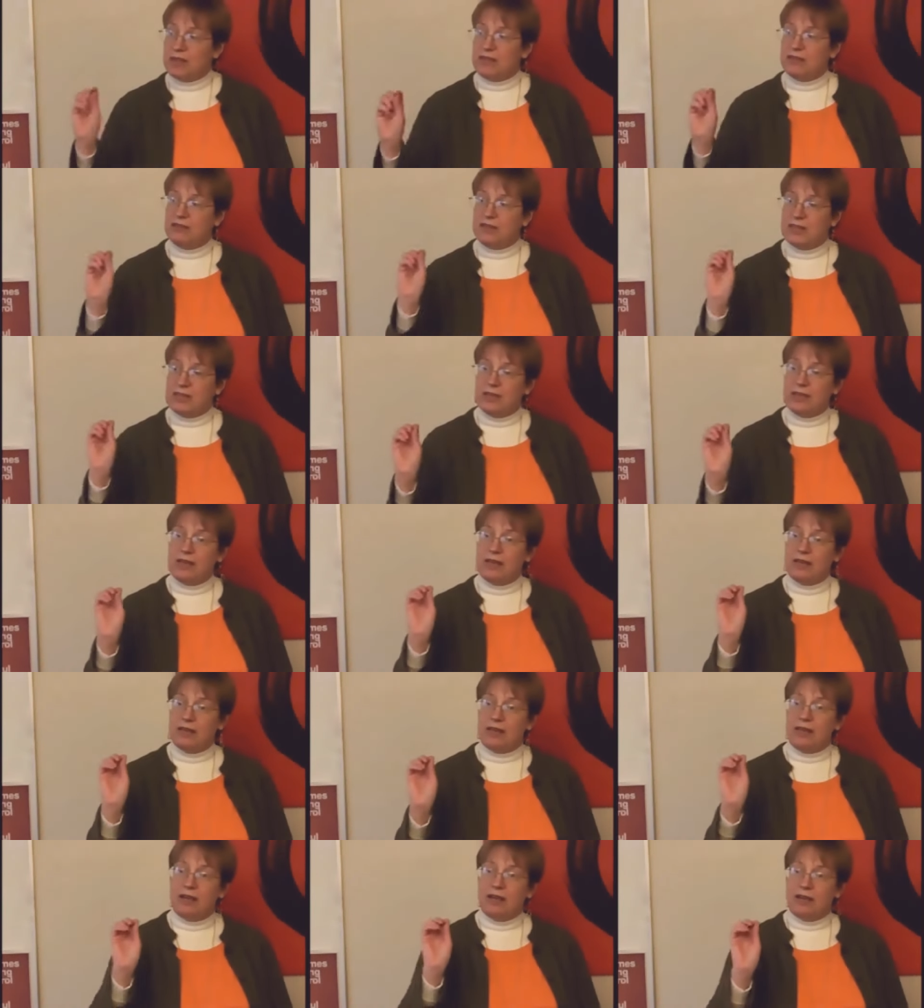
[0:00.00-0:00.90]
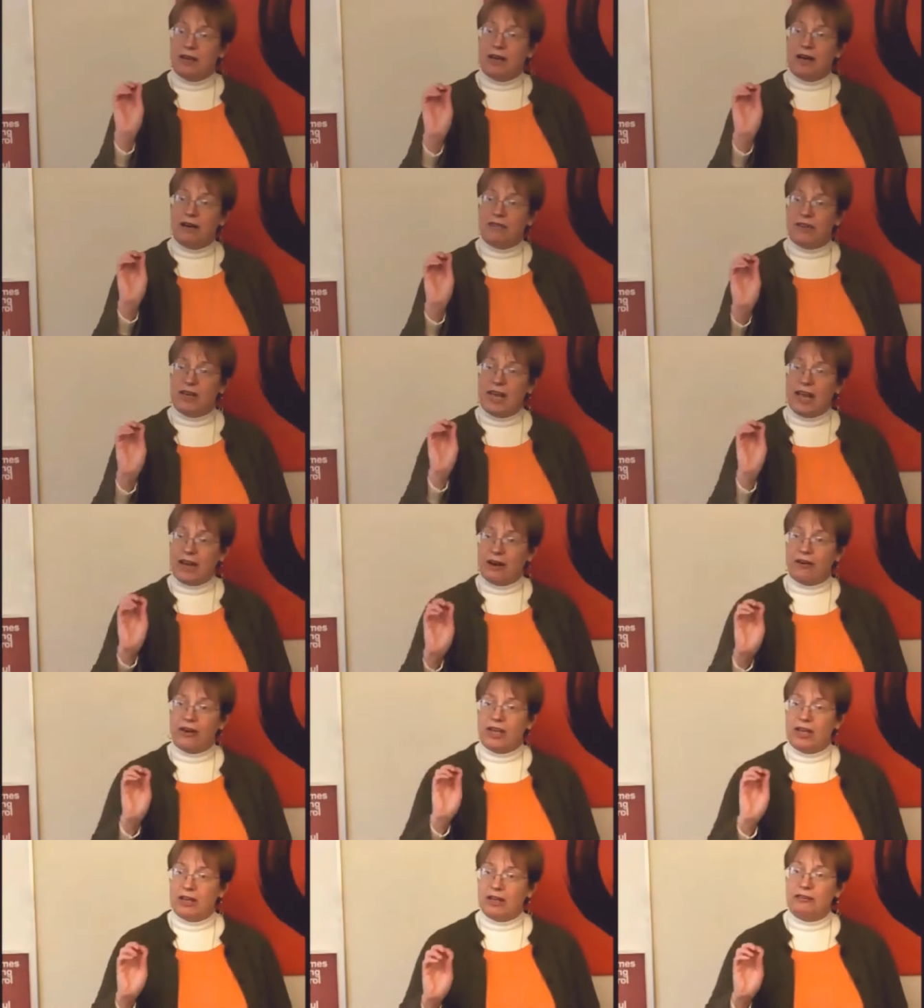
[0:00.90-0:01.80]
be thinking of an
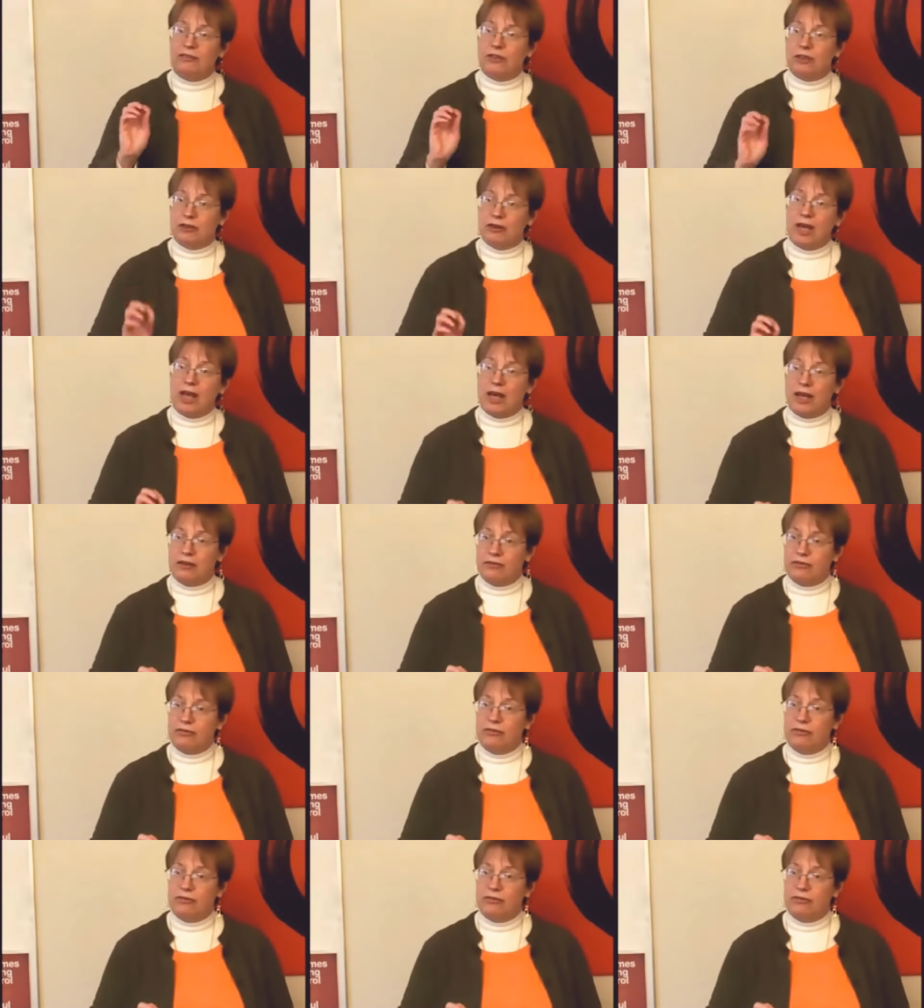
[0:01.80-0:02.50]
area of your life